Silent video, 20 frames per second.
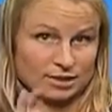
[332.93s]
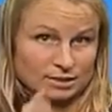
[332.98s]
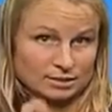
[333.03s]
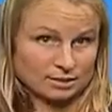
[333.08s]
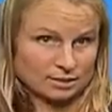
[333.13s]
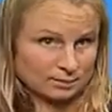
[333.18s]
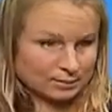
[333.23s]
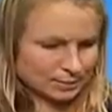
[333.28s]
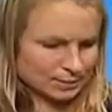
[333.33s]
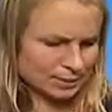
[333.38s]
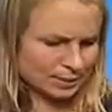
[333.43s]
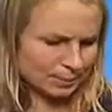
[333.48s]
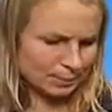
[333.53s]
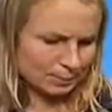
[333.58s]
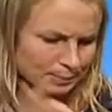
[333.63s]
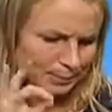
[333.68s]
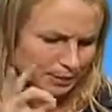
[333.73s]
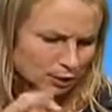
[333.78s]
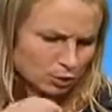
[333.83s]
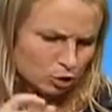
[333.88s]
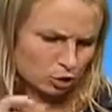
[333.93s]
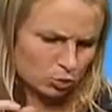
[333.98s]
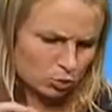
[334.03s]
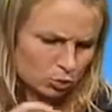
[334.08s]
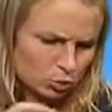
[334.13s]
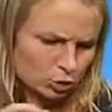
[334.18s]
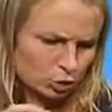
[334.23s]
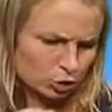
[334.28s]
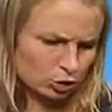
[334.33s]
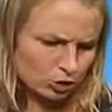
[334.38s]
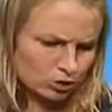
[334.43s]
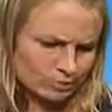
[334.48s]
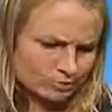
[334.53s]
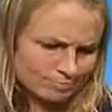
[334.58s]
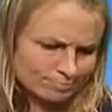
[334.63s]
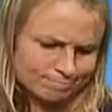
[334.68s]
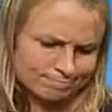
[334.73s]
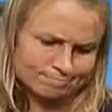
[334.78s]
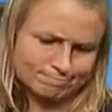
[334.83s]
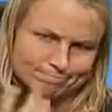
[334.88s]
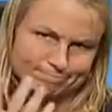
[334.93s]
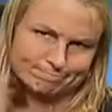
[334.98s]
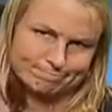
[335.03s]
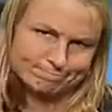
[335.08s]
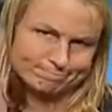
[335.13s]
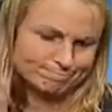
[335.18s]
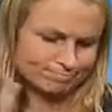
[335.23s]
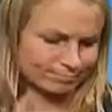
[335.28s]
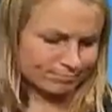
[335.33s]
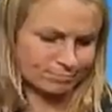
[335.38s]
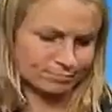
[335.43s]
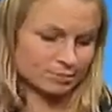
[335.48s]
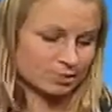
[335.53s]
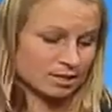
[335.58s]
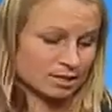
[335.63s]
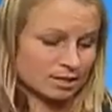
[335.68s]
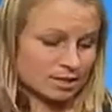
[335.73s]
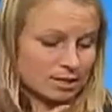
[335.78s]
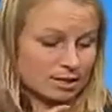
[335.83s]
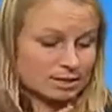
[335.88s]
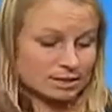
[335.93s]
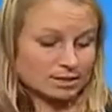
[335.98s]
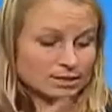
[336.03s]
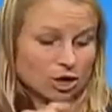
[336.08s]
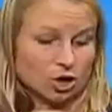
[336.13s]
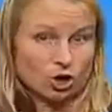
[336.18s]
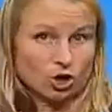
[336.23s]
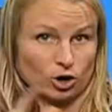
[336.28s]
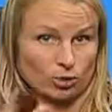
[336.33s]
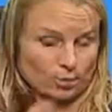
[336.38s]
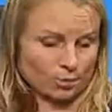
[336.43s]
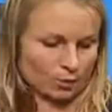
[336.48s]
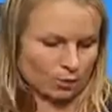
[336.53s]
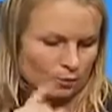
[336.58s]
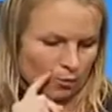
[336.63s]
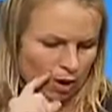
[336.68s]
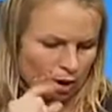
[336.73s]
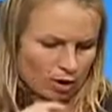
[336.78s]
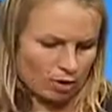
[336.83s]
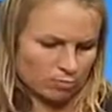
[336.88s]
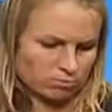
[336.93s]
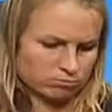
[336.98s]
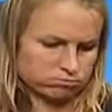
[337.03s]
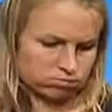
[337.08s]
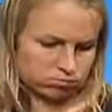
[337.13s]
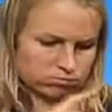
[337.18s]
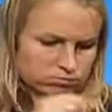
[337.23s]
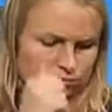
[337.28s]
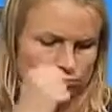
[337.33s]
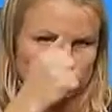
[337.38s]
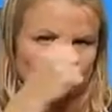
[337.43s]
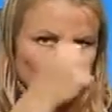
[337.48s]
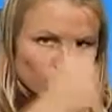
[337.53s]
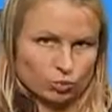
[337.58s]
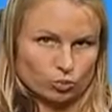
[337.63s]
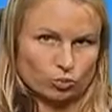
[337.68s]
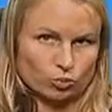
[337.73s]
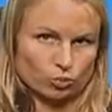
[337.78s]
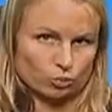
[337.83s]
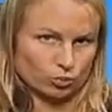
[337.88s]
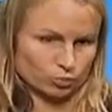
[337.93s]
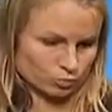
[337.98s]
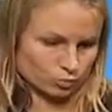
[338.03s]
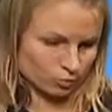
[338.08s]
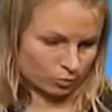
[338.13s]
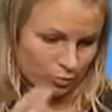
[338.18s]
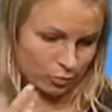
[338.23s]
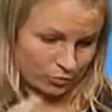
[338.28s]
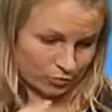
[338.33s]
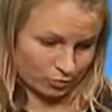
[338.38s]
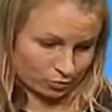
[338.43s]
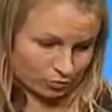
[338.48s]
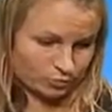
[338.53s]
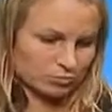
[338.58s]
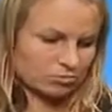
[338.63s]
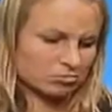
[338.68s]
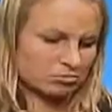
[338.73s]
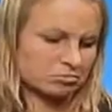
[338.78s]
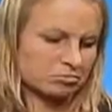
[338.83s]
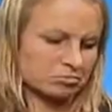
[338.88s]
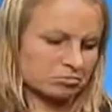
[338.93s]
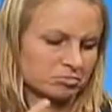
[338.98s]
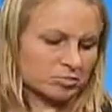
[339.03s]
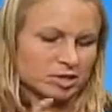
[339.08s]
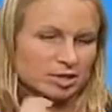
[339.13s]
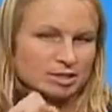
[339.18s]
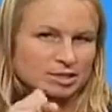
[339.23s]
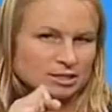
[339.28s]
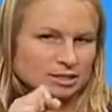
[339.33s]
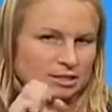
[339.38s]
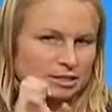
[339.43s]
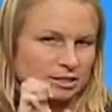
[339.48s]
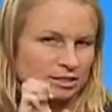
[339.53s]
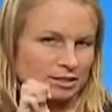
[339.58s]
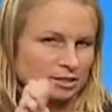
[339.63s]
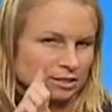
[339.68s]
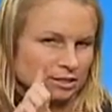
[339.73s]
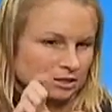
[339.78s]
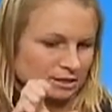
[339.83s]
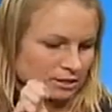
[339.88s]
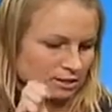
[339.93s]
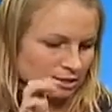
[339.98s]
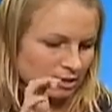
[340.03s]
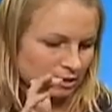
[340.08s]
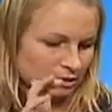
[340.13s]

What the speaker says: Then the select word will help me find exactly the words that I want to copy. I'm going to push the select